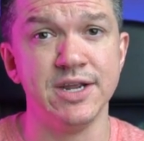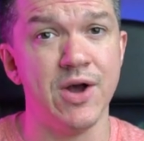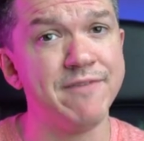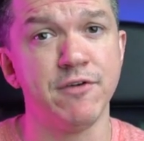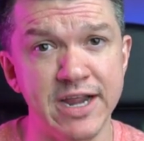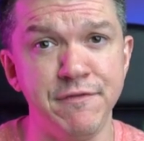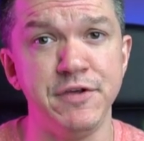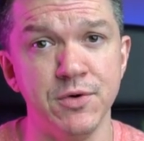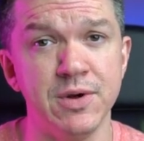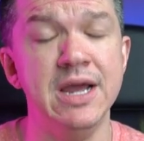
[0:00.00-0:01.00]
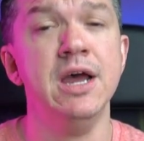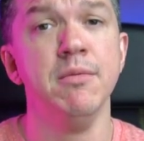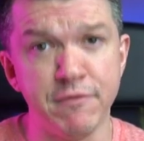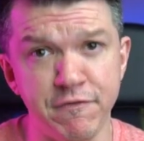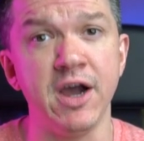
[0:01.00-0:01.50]
You know, I forgive you,
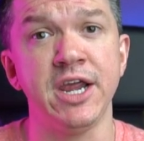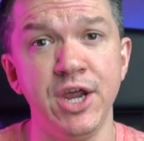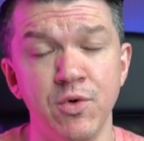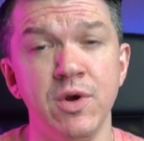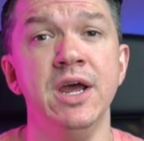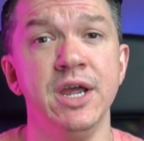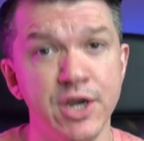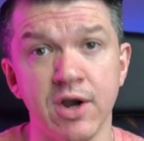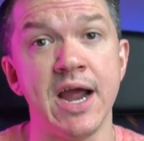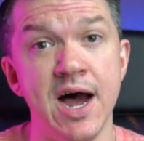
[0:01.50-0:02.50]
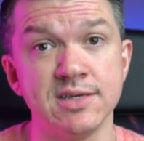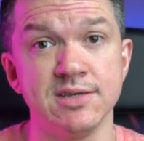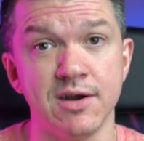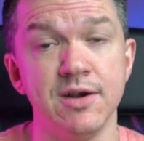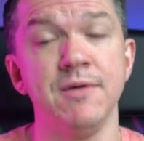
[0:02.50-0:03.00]
but fuck you, you're a
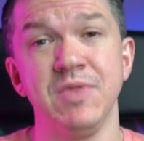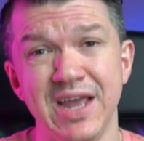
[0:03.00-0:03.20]
cocksucker.